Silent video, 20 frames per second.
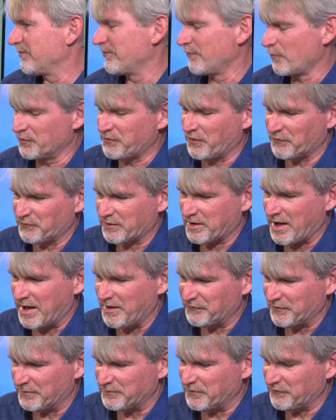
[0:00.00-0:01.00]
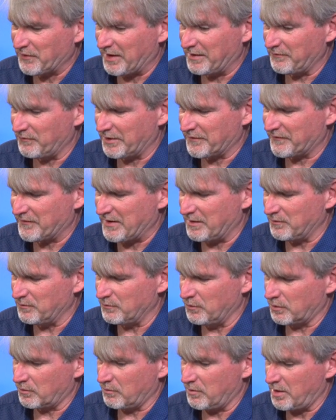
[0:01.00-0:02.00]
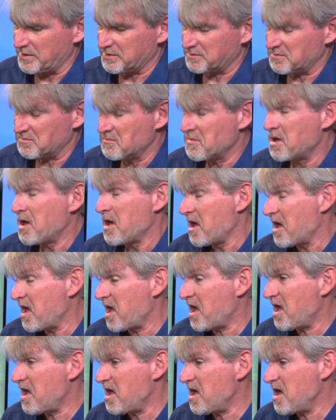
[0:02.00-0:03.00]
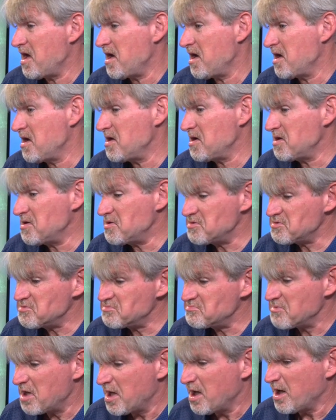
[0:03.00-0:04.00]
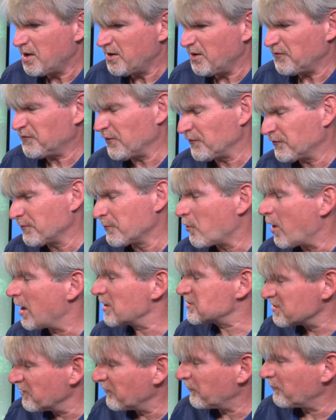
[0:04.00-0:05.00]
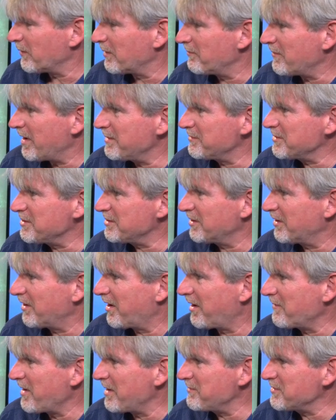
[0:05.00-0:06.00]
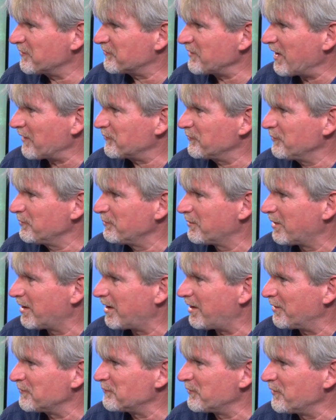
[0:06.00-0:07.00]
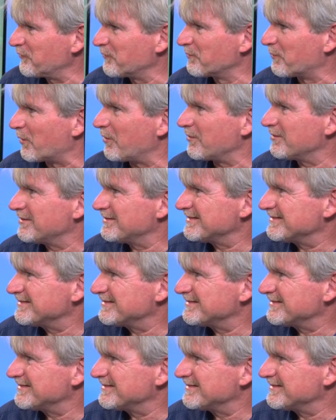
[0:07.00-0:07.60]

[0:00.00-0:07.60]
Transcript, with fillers: what does a concept design like that look like, and. There's still some questions, but maybe uh, maybe it's not too uh, unreasonable.